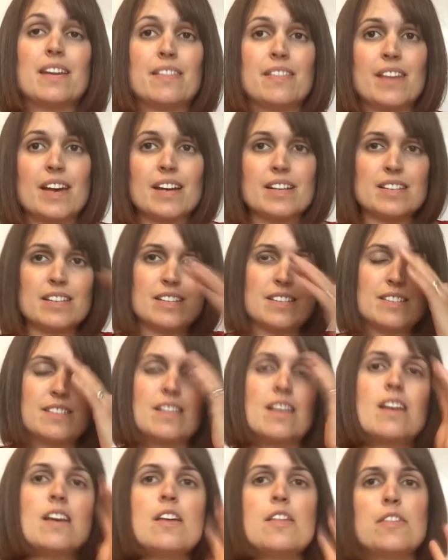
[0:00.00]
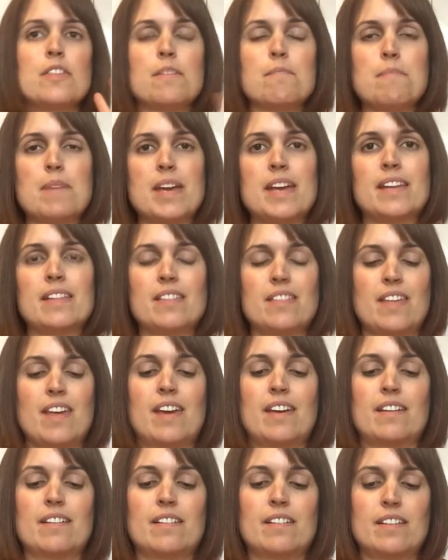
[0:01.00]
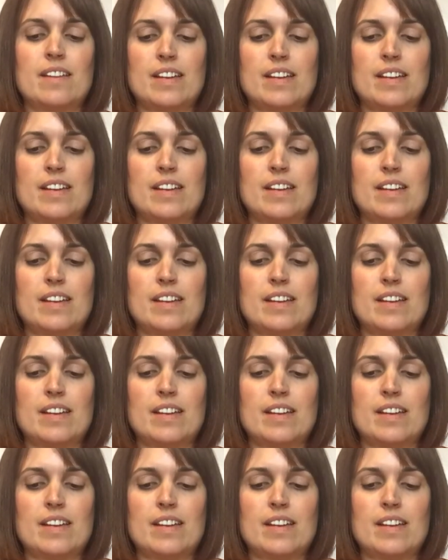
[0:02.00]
and that is the main thing,